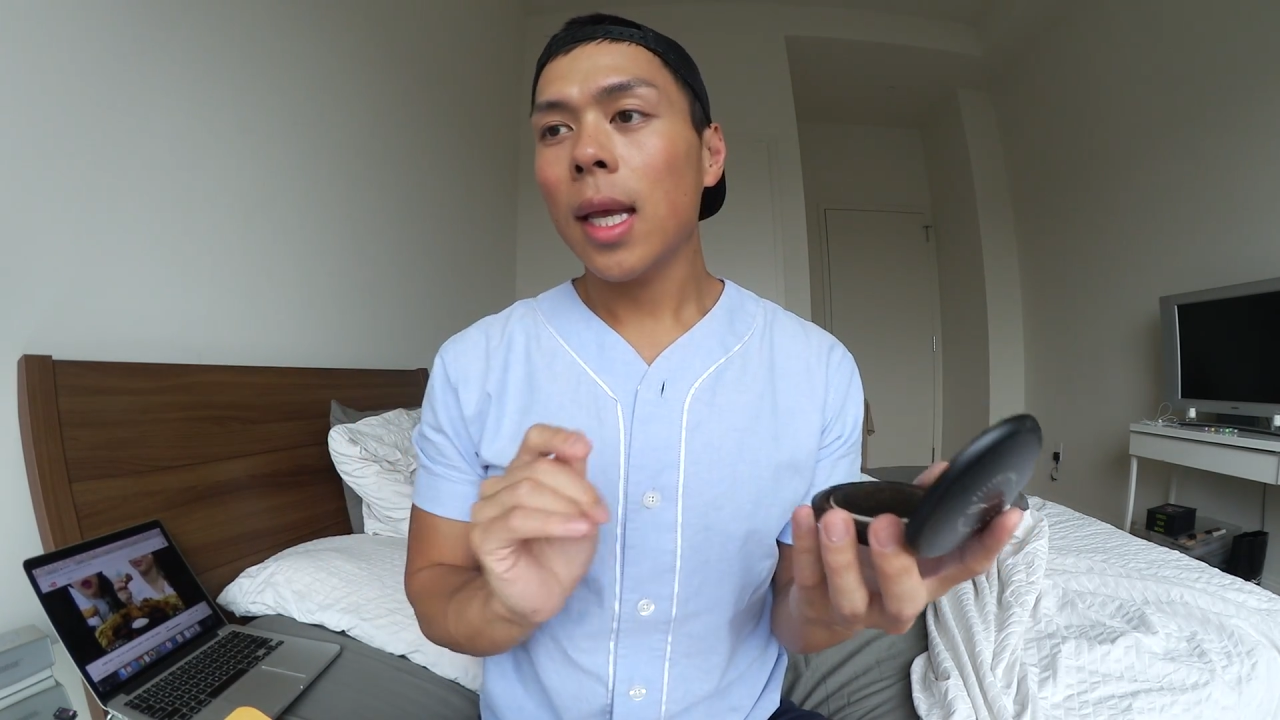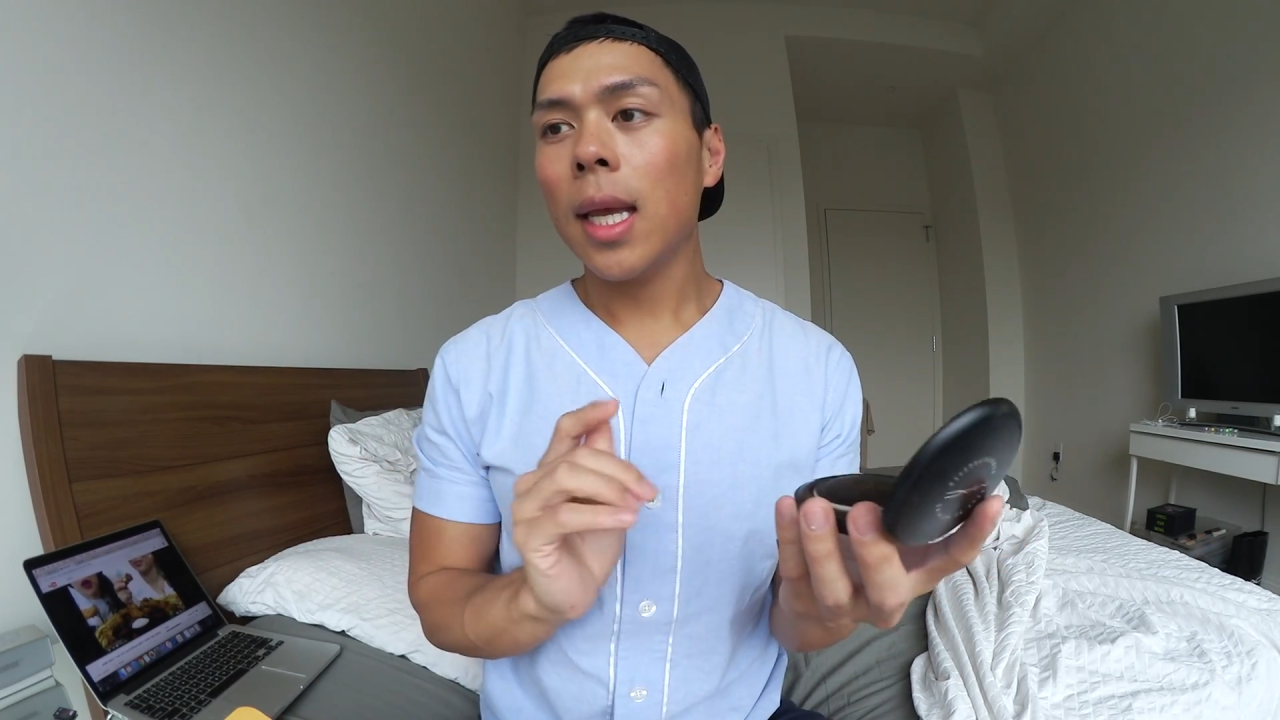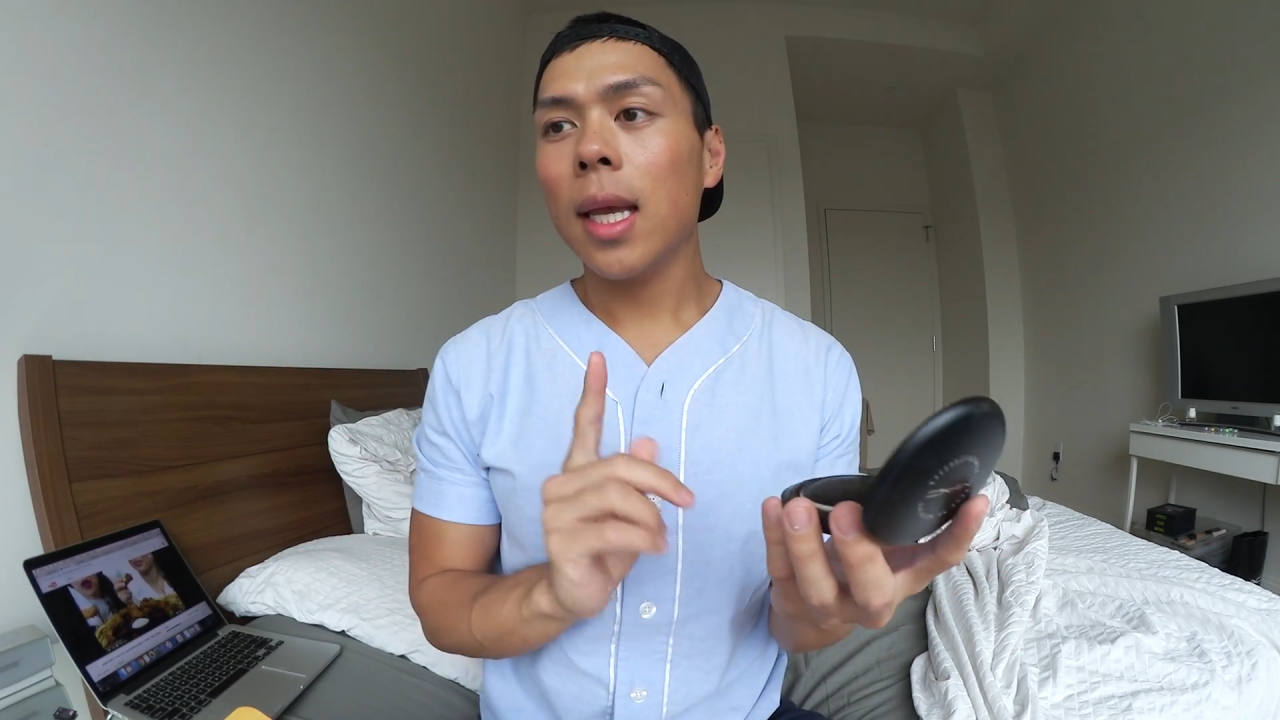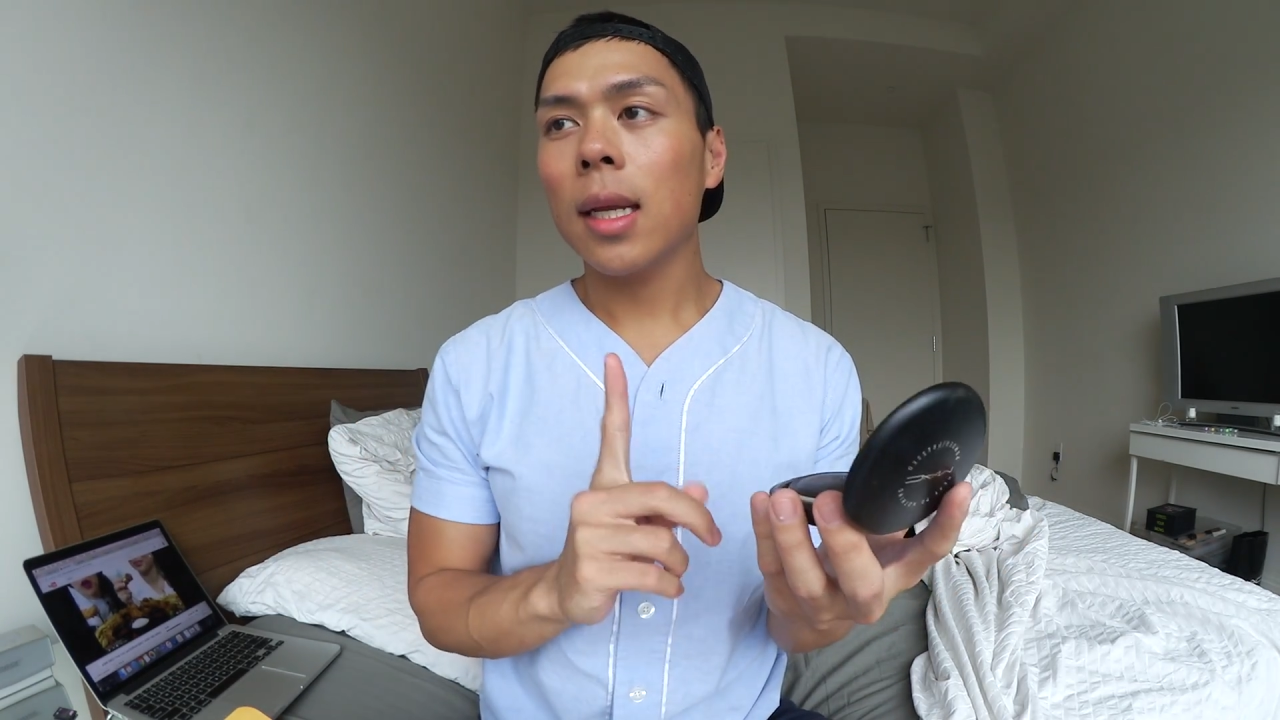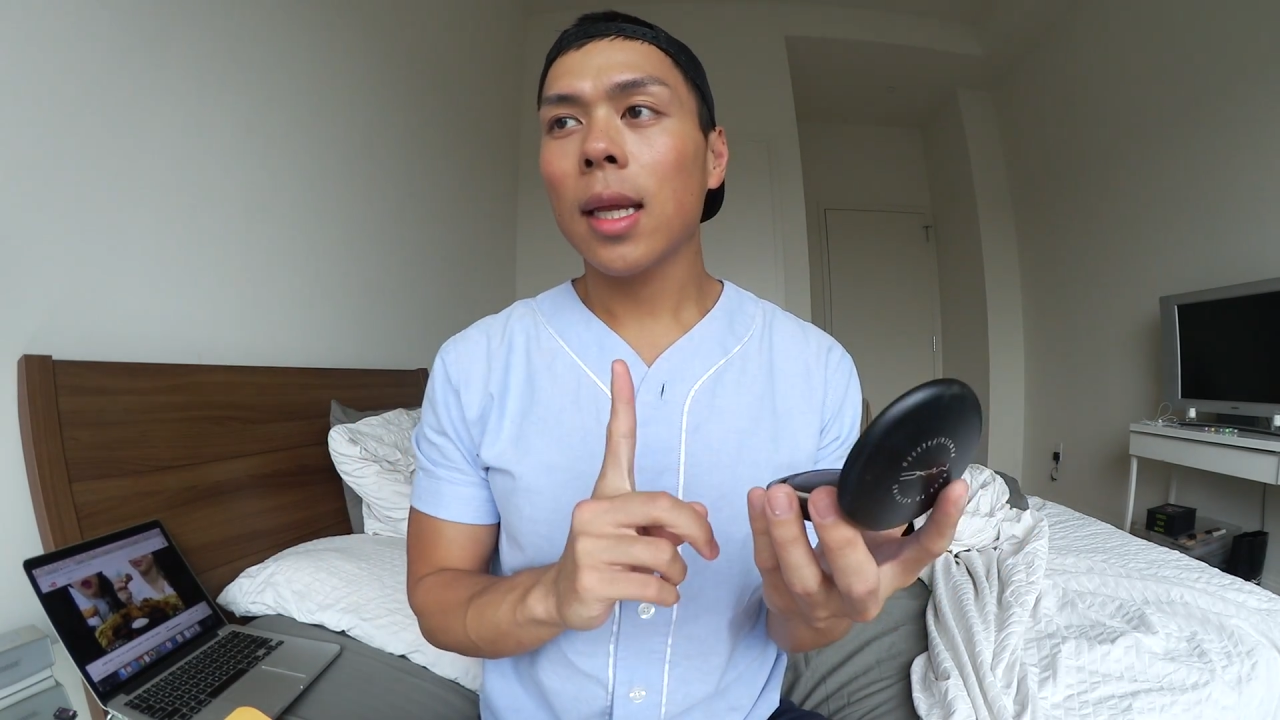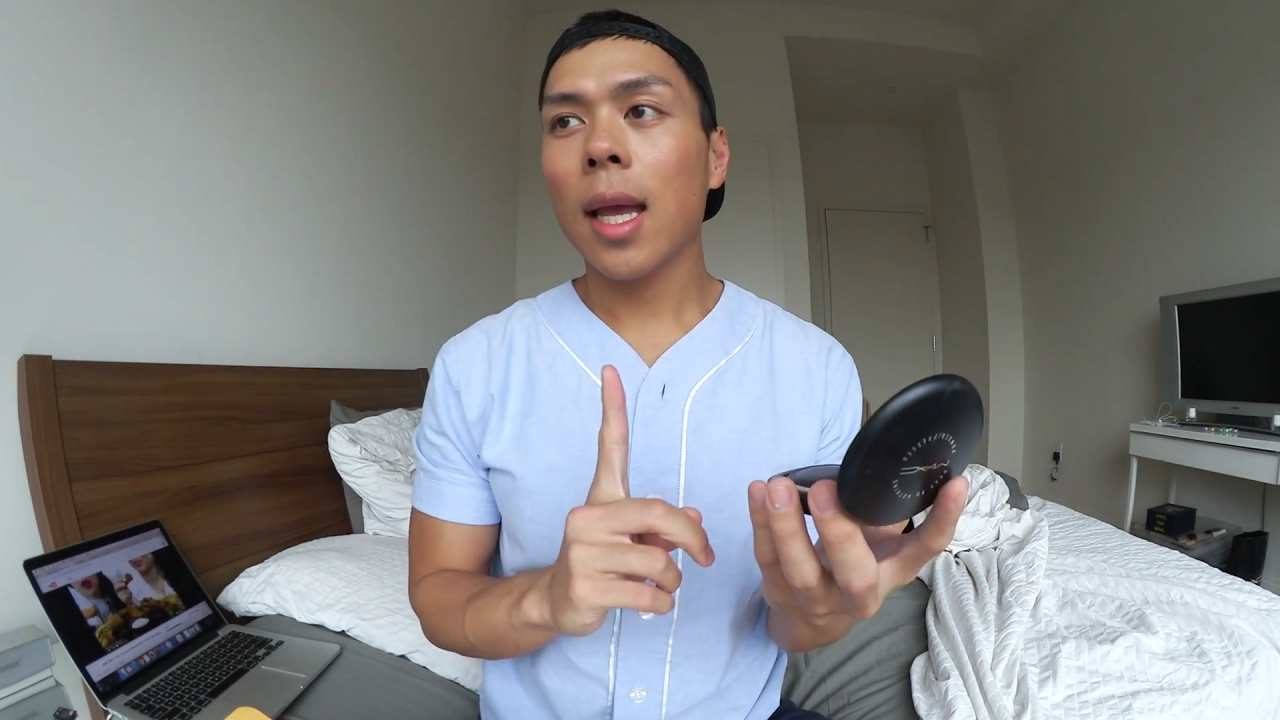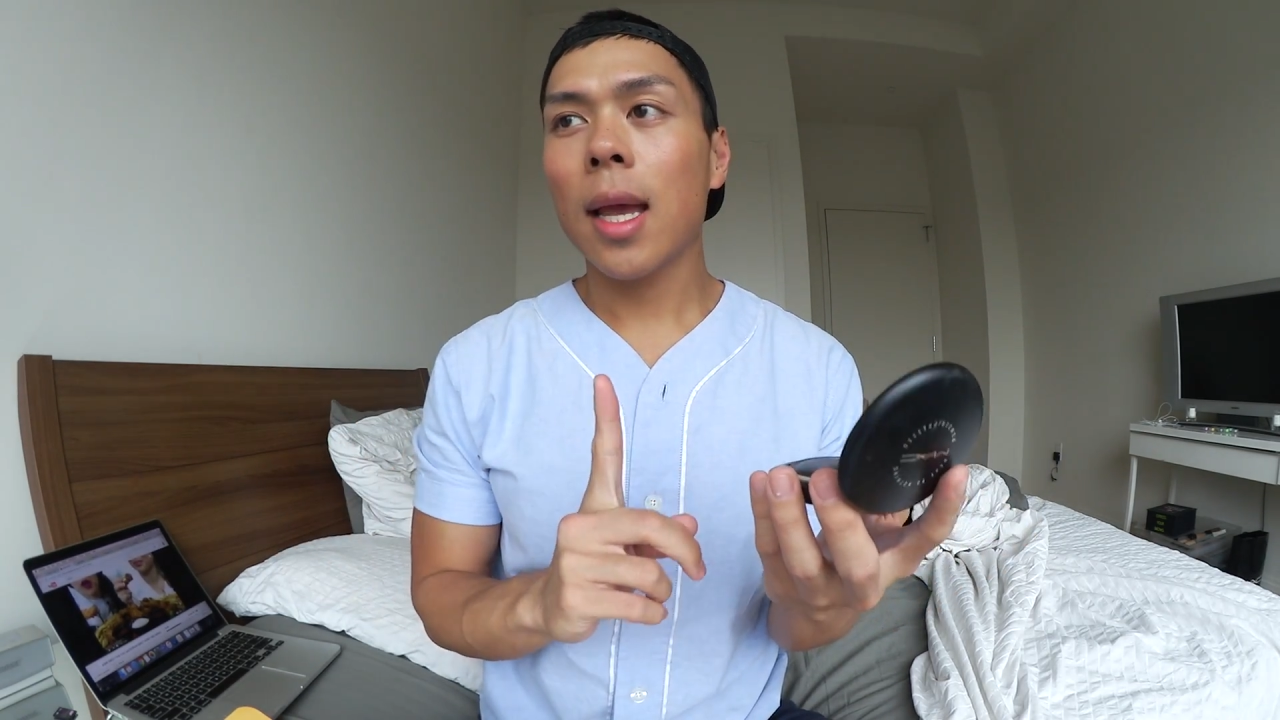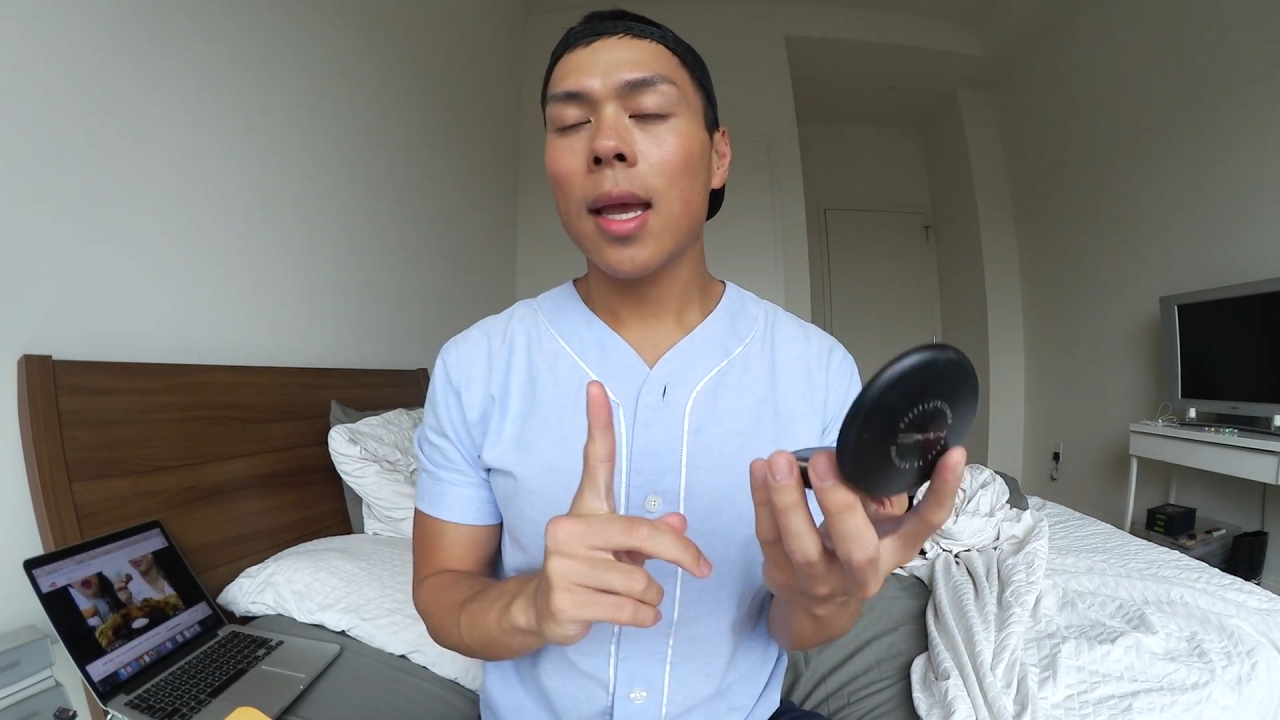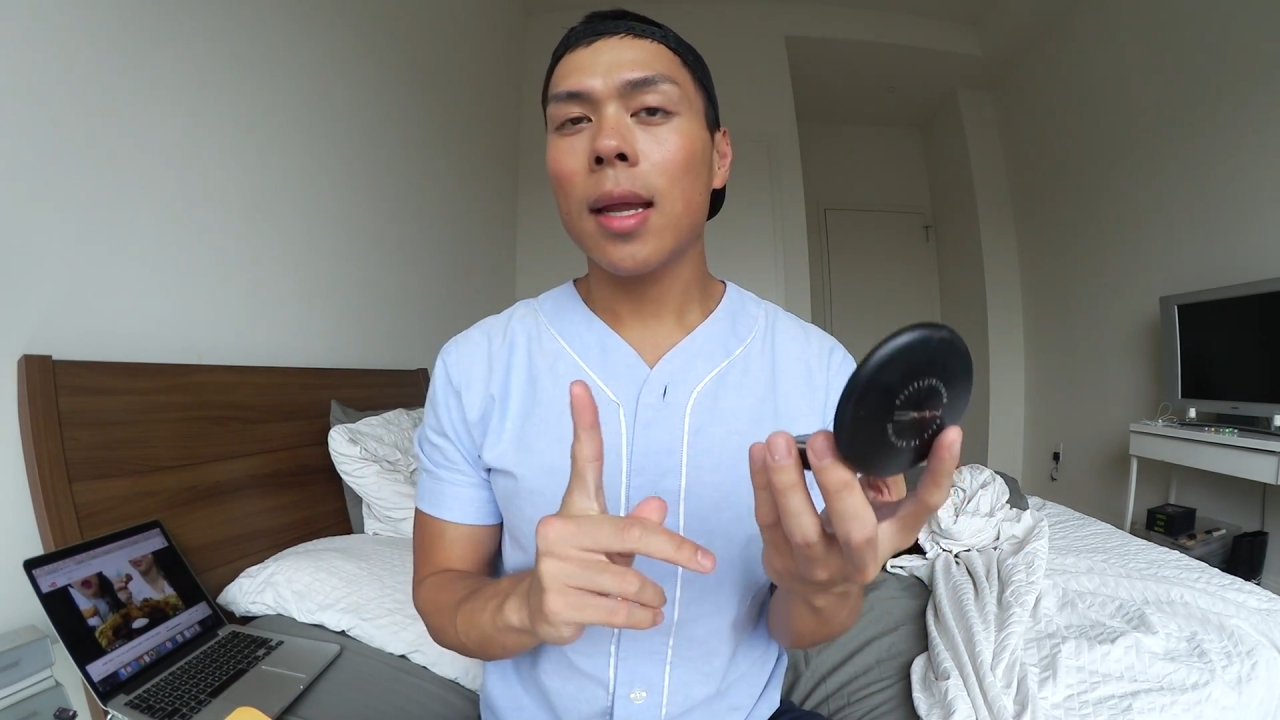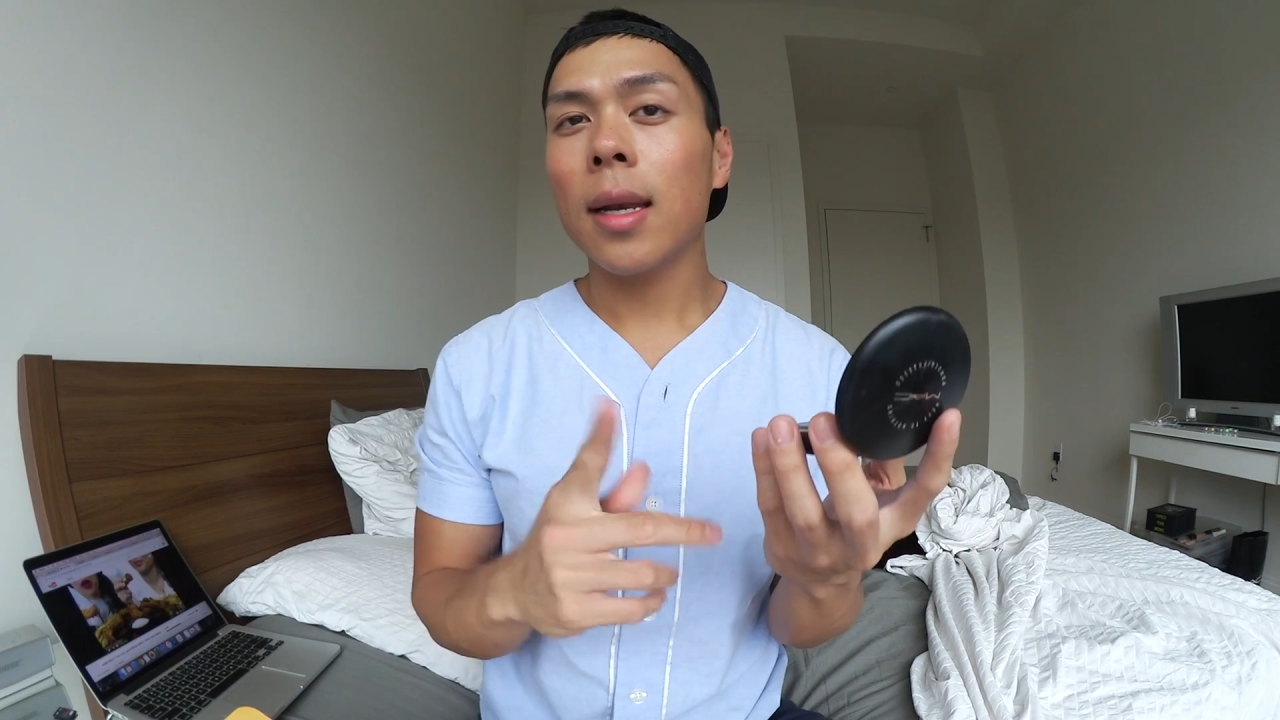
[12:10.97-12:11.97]
It
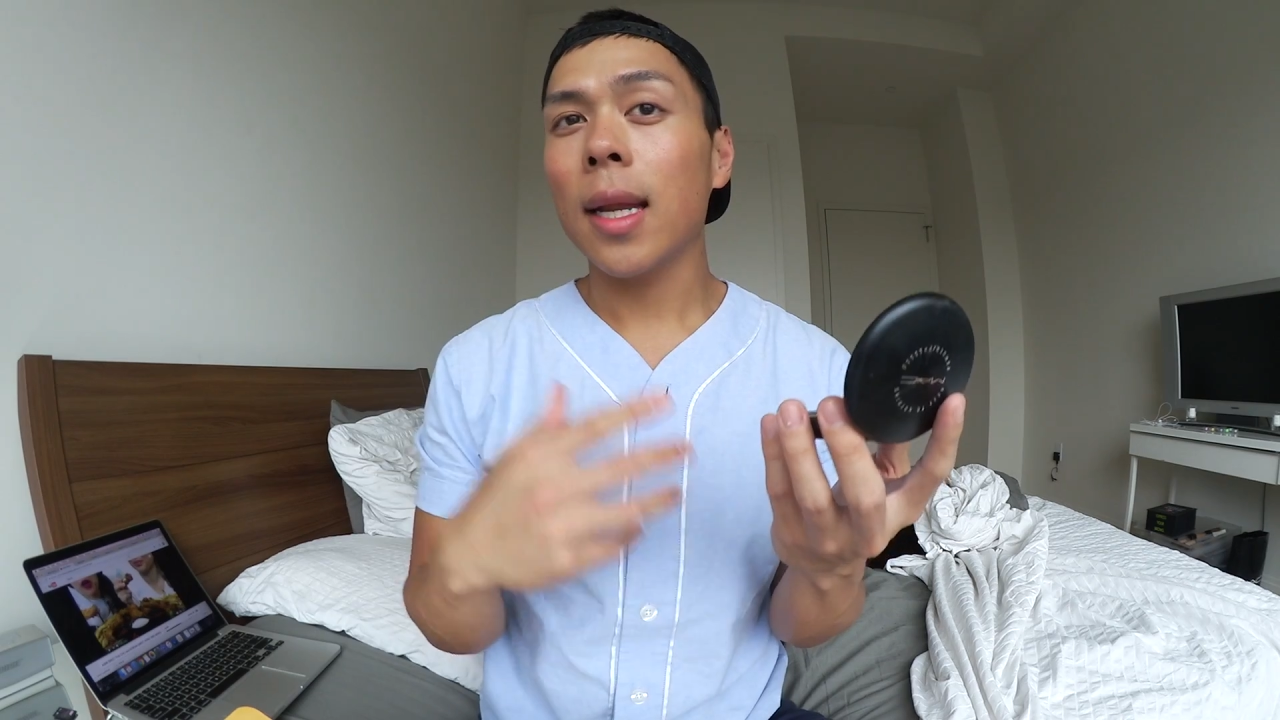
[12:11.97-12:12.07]
can